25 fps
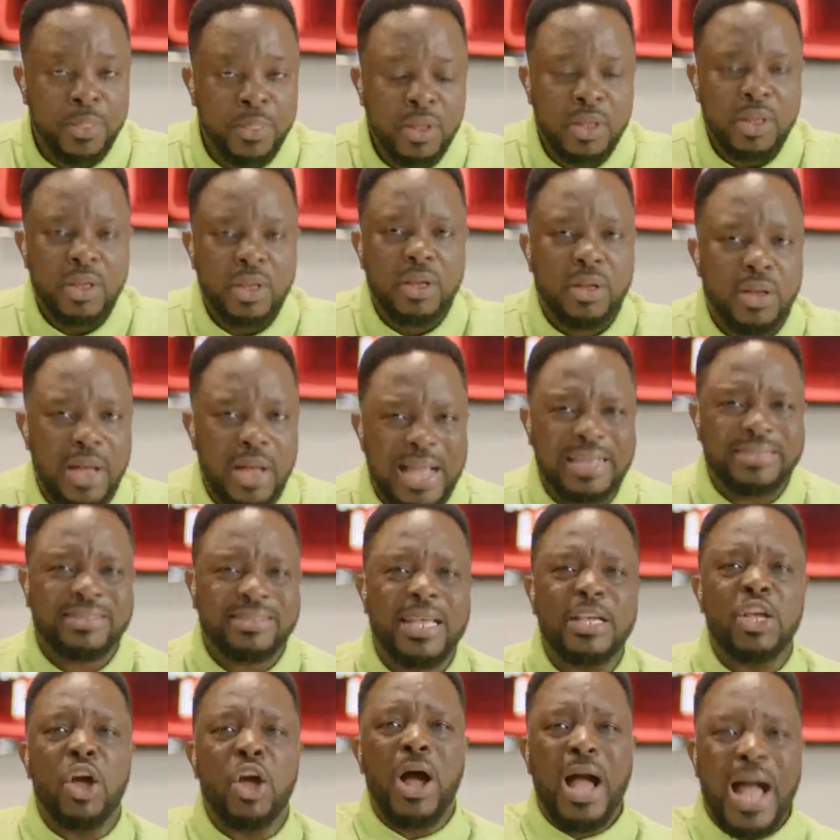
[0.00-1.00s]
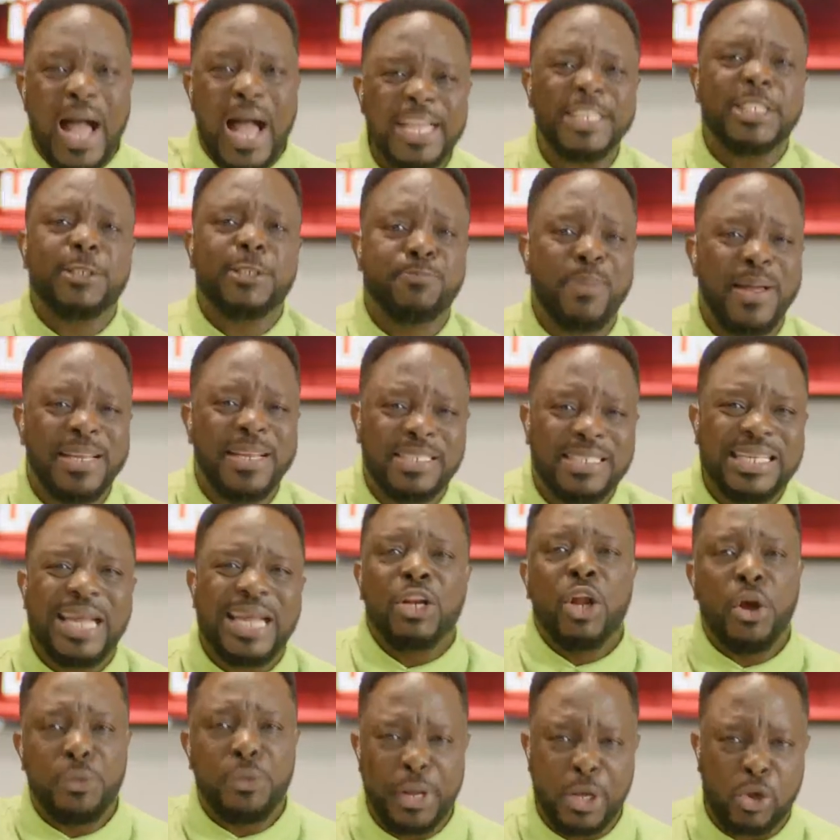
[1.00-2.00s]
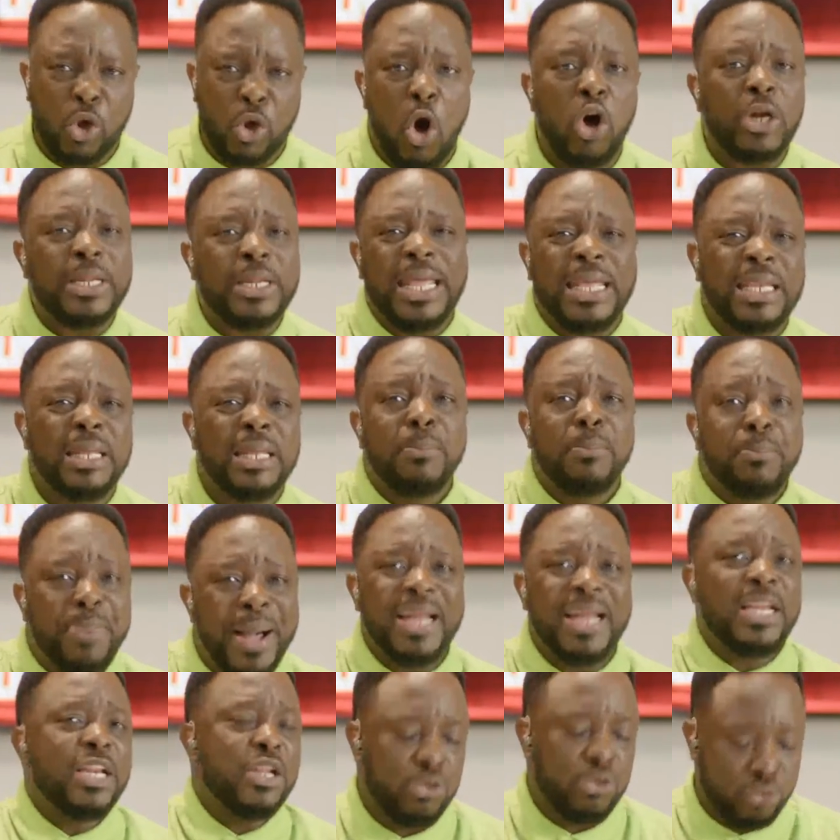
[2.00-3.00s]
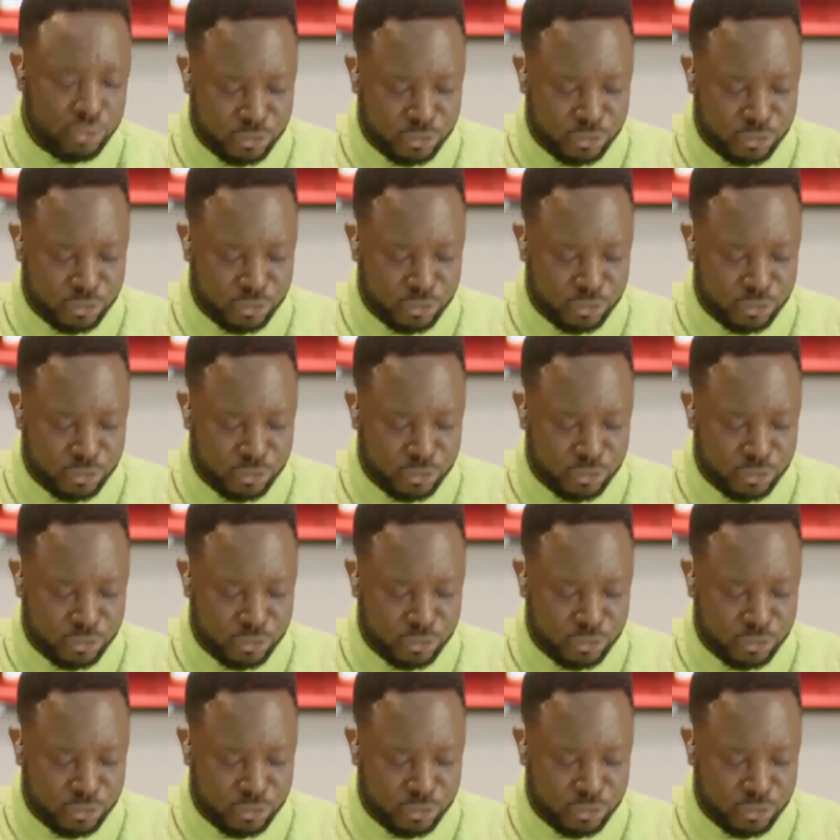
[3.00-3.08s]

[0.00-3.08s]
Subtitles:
I say your husband shall not record any bad news.